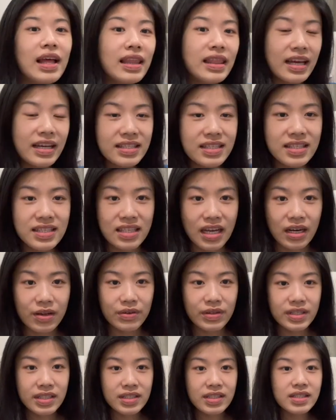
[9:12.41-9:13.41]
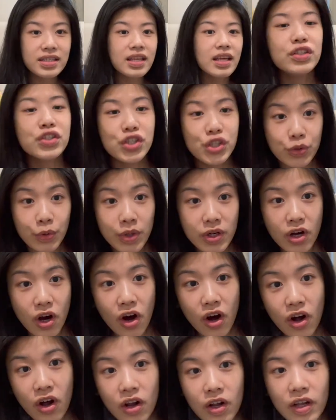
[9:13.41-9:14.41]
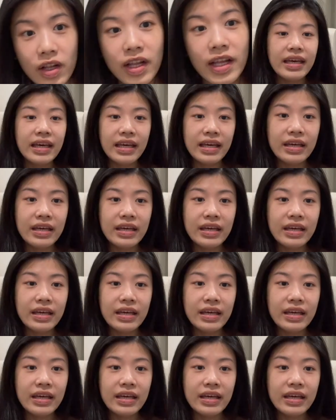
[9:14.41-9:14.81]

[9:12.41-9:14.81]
lights and sirens to a call